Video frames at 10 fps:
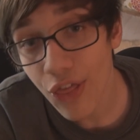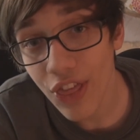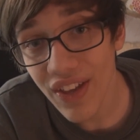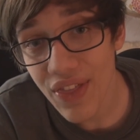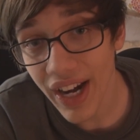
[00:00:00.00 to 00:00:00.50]

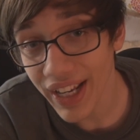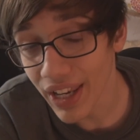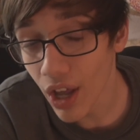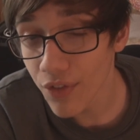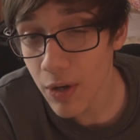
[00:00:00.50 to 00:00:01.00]
thing that I
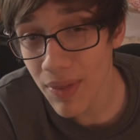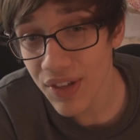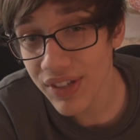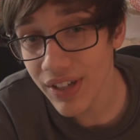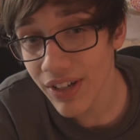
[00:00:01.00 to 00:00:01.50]
loved about
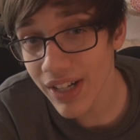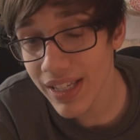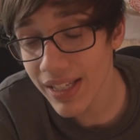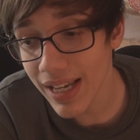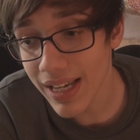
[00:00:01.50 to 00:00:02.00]
the
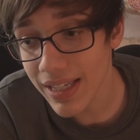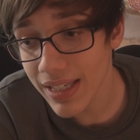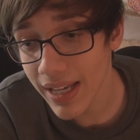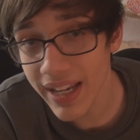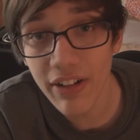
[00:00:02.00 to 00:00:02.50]
series
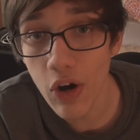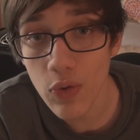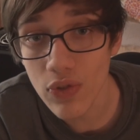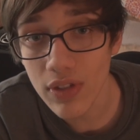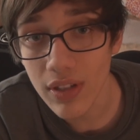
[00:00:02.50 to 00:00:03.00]
is
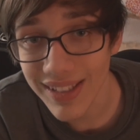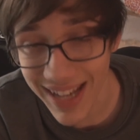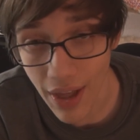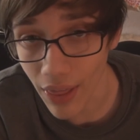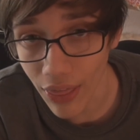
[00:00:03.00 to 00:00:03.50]
Hero's
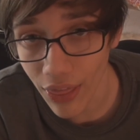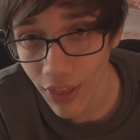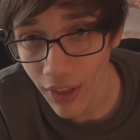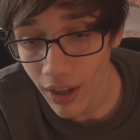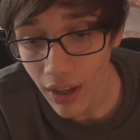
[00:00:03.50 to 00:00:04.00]

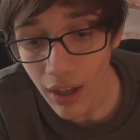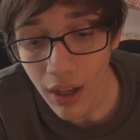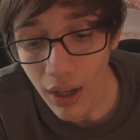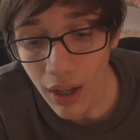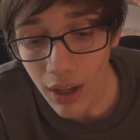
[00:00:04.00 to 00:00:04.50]
death.
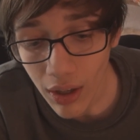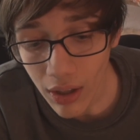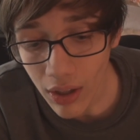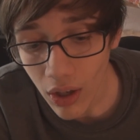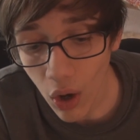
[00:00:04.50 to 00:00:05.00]

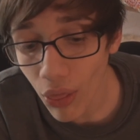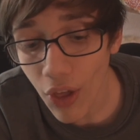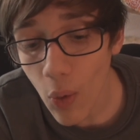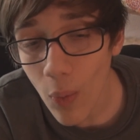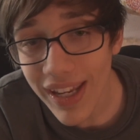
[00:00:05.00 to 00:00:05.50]

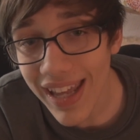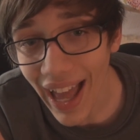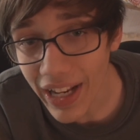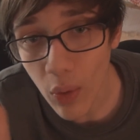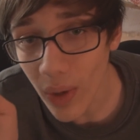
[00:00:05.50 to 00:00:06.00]
Although we
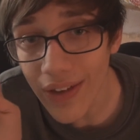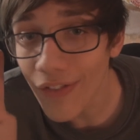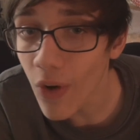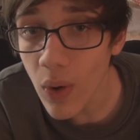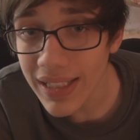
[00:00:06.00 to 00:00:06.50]
had only
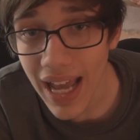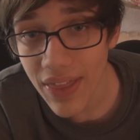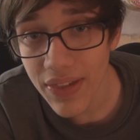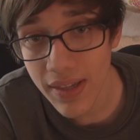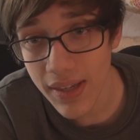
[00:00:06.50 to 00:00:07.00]
4
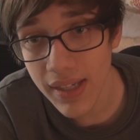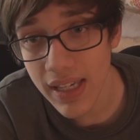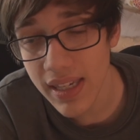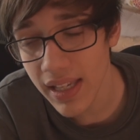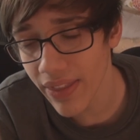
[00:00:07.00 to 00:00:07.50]
deaths this
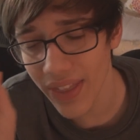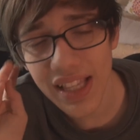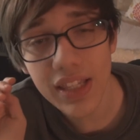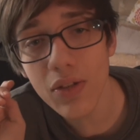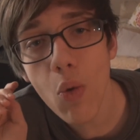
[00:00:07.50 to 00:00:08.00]
season,
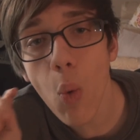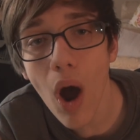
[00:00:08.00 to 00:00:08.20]
that's